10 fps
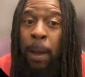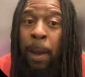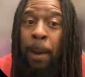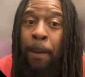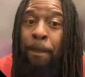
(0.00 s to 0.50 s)

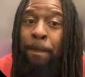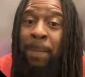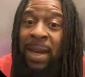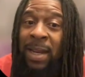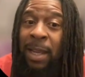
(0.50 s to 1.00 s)
a
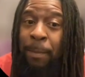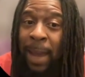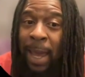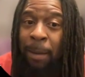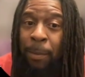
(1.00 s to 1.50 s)
medium
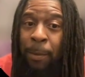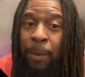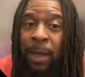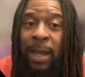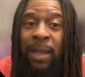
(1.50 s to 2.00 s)
animal,
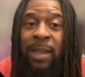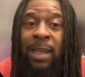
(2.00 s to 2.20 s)
and